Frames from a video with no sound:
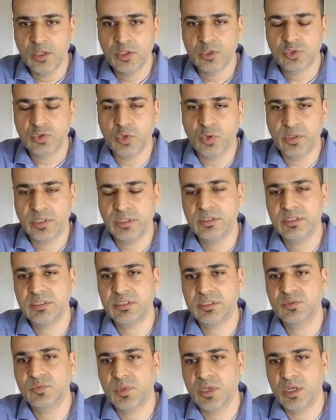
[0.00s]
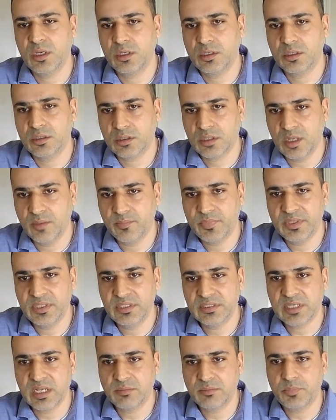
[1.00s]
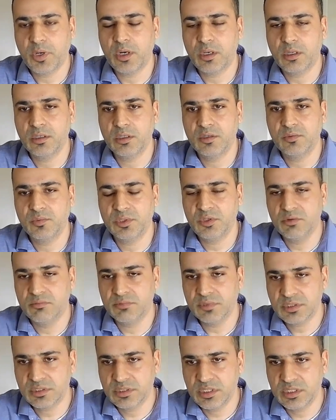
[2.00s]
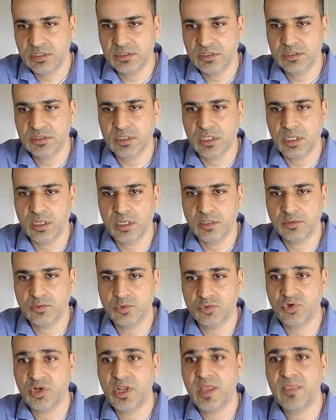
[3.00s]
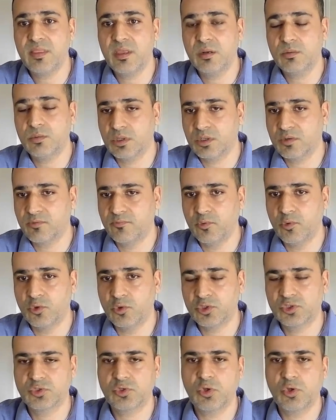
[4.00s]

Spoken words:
So this is where companies can partner with universities to train their workforce,